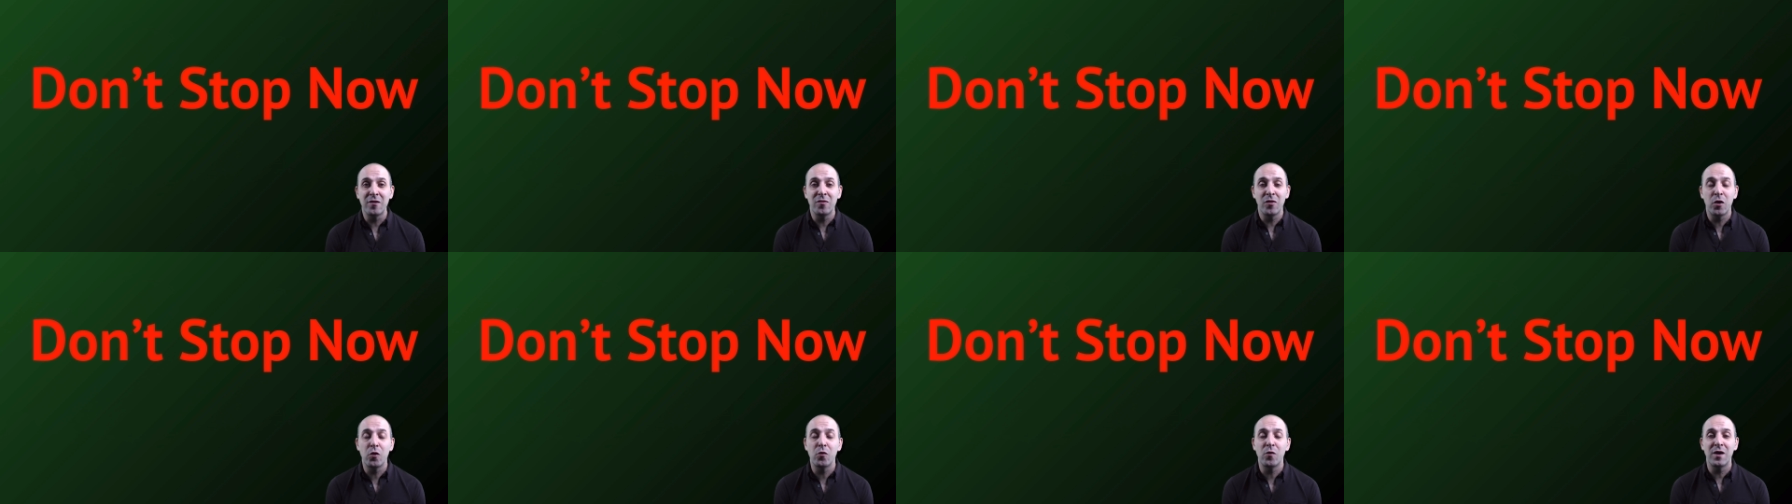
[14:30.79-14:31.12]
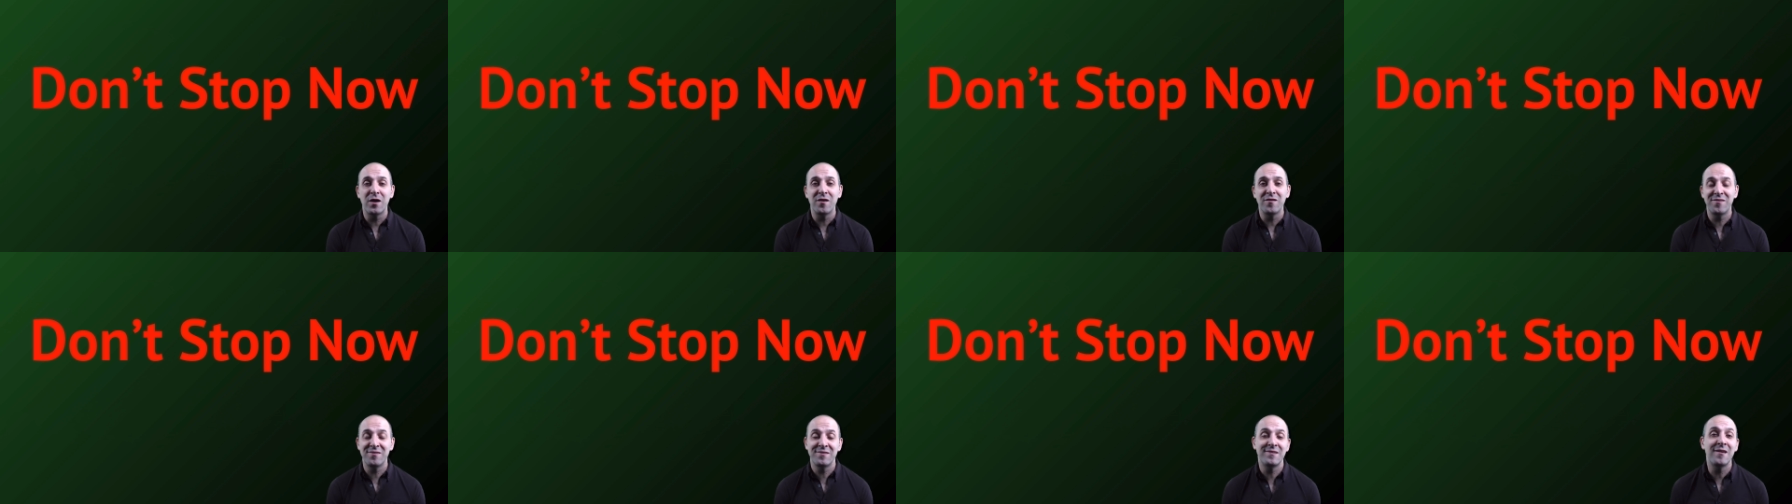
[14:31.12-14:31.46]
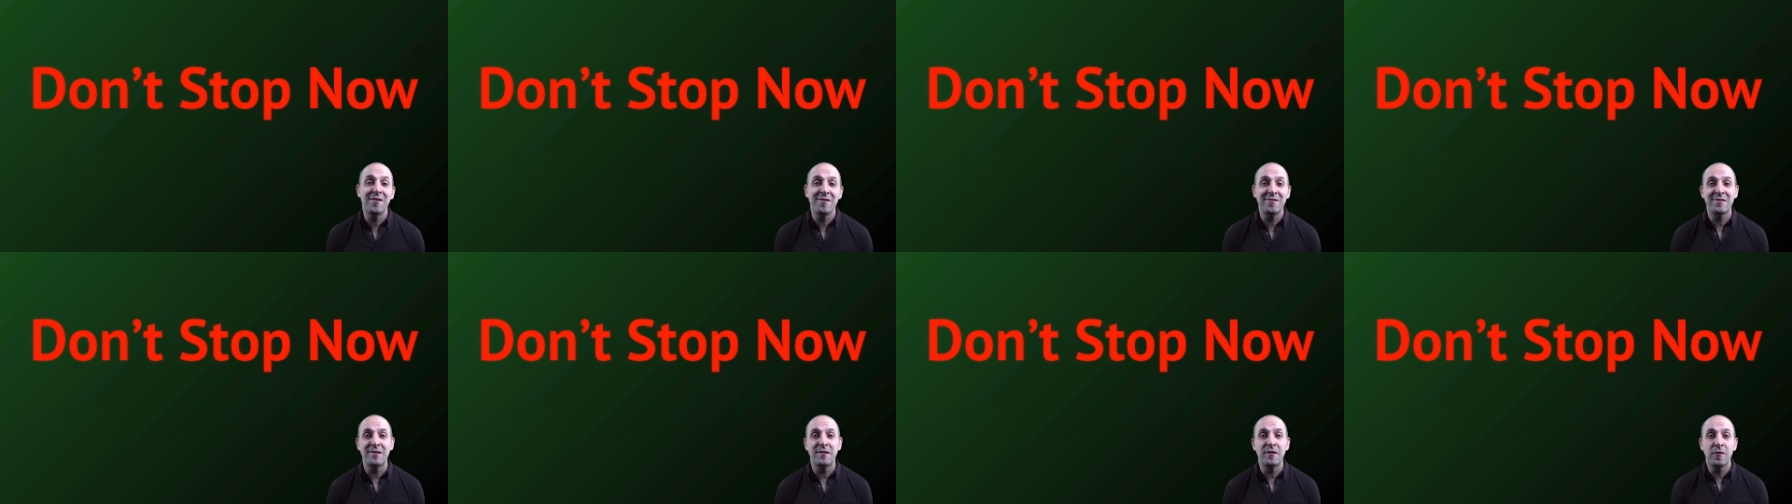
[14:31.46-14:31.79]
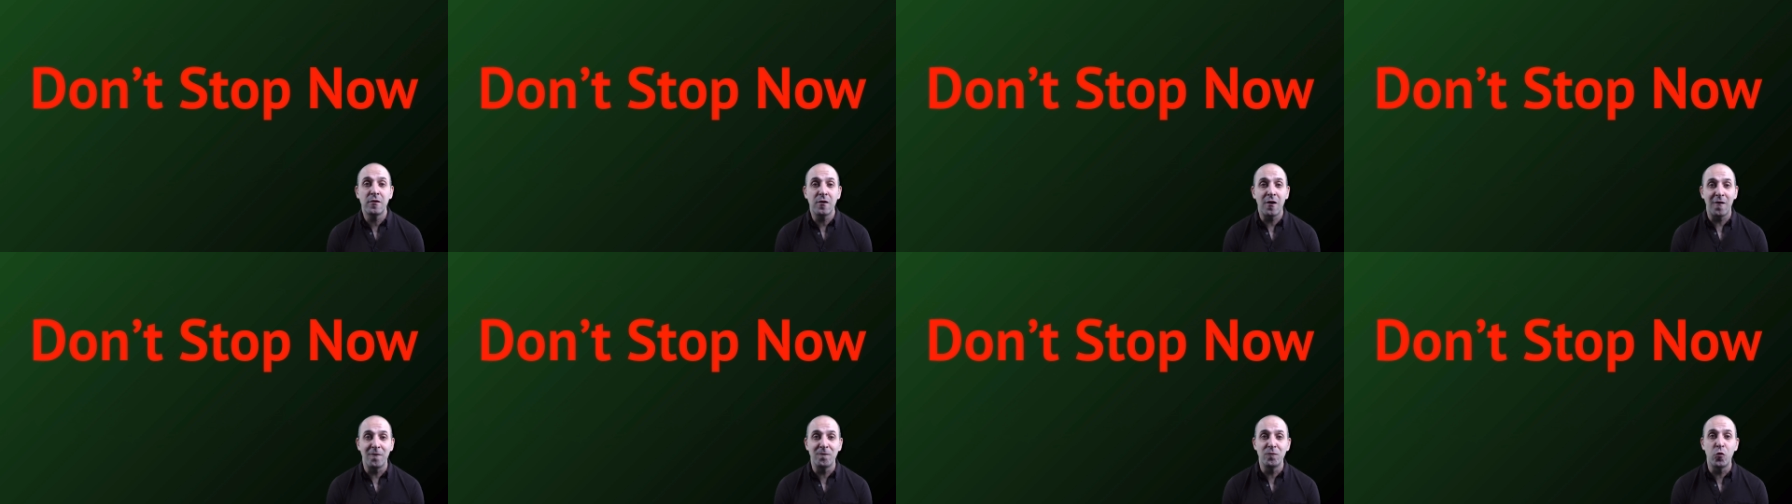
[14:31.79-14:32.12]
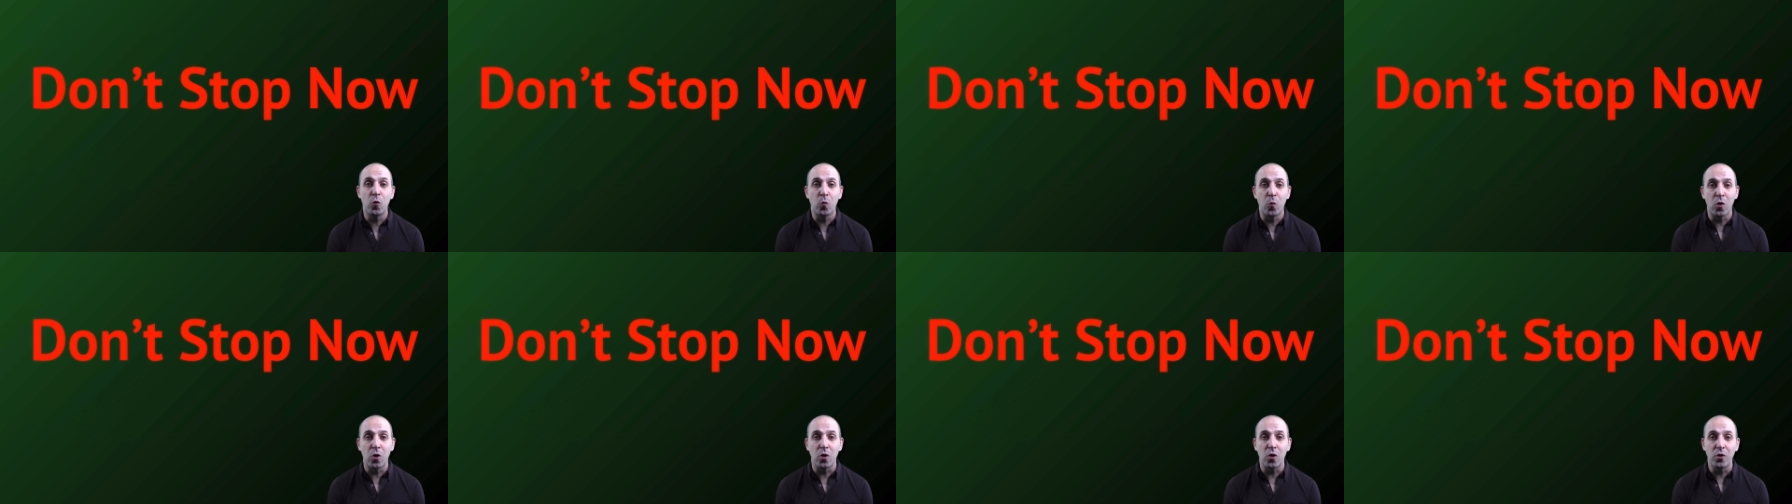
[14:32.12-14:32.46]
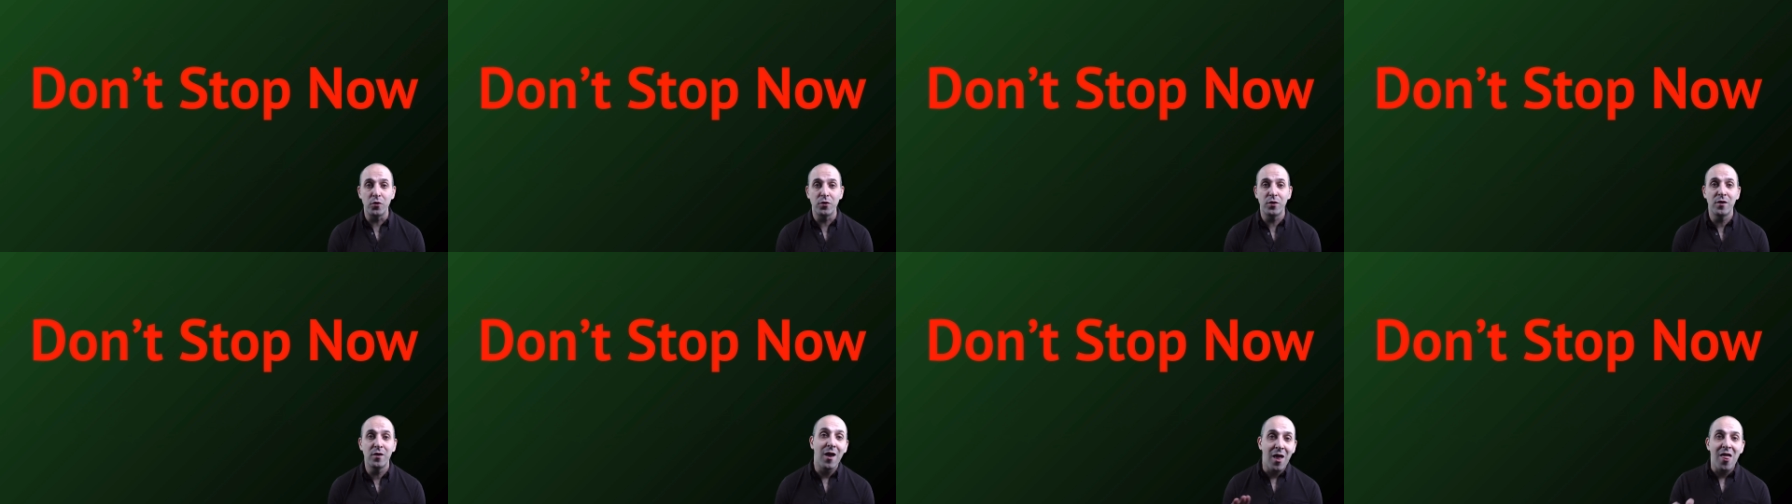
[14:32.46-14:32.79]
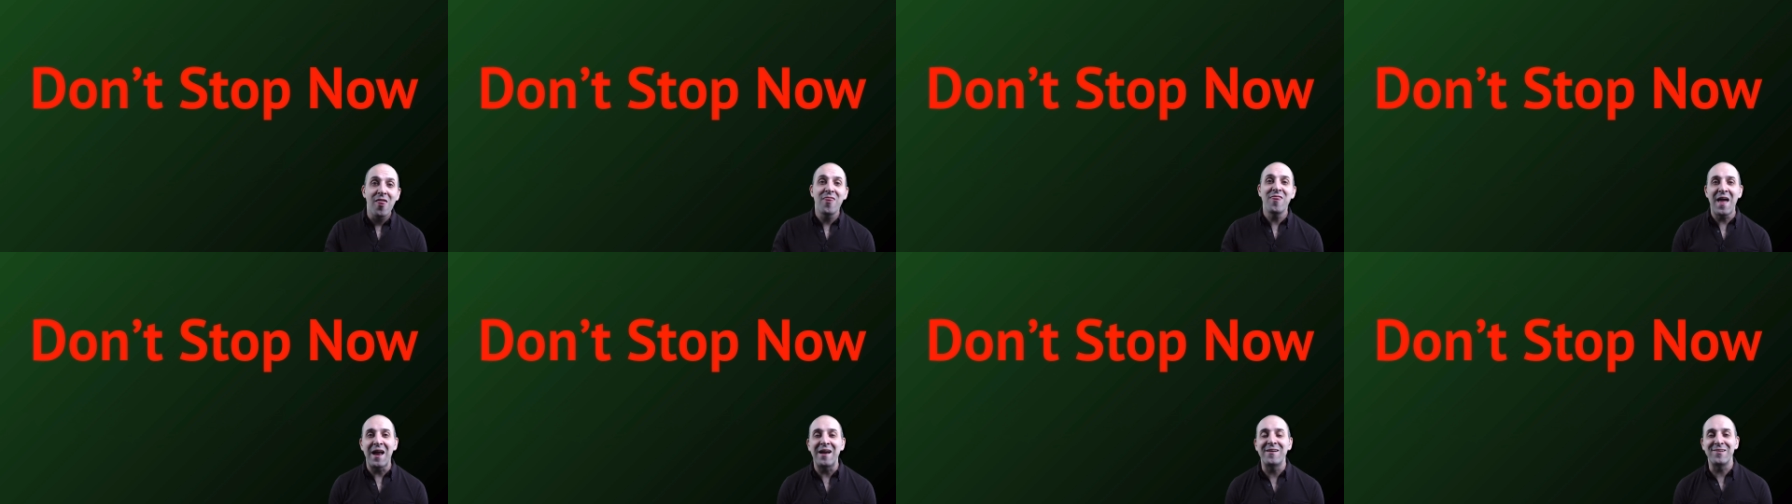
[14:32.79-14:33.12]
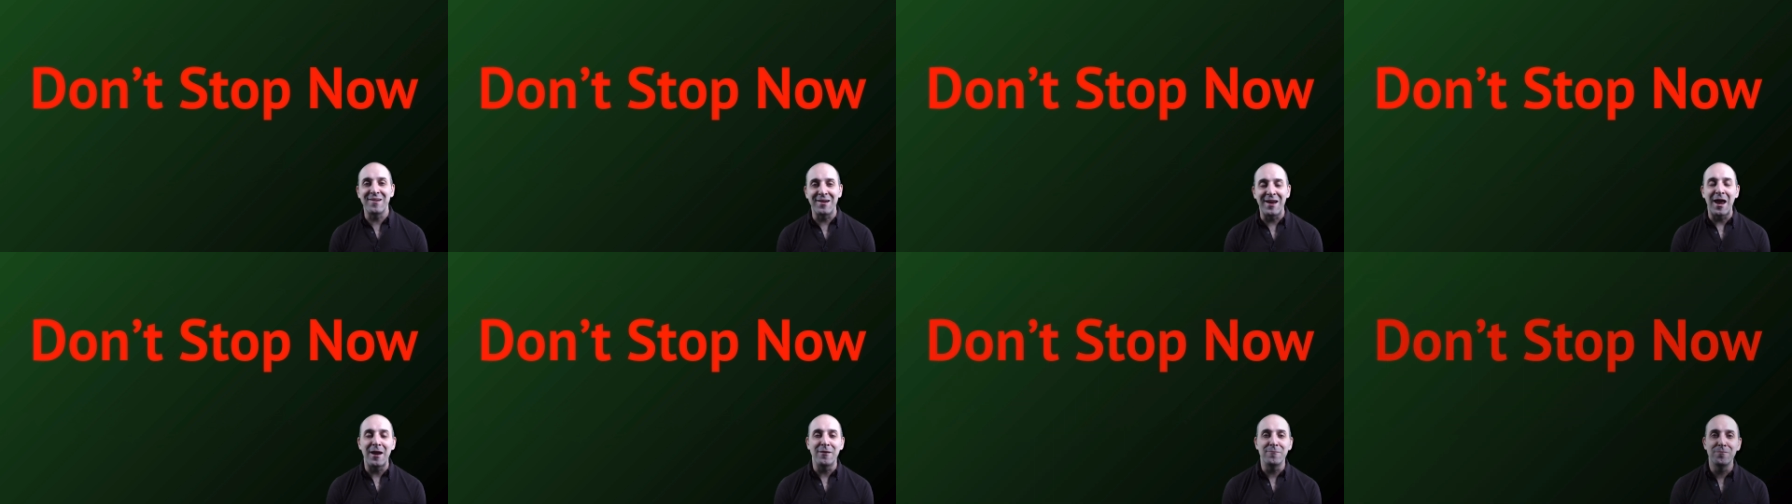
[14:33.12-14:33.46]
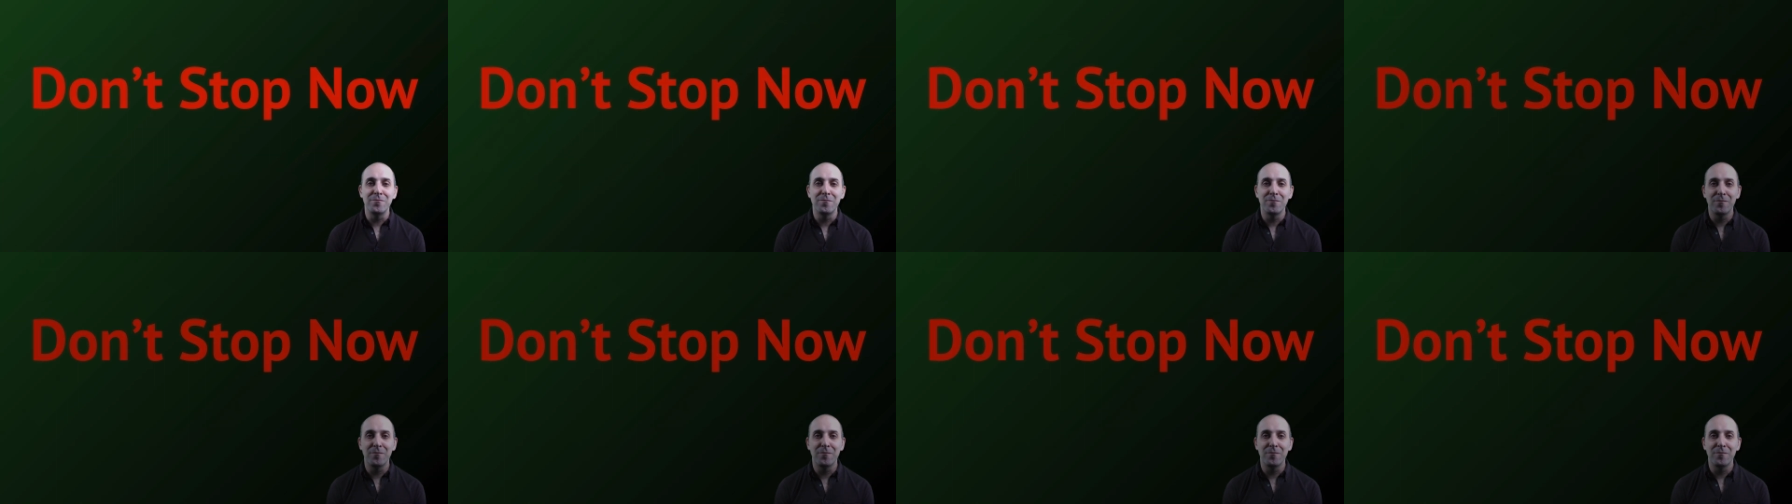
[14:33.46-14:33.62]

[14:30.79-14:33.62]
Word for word: literate citizen of the world. Thanks again.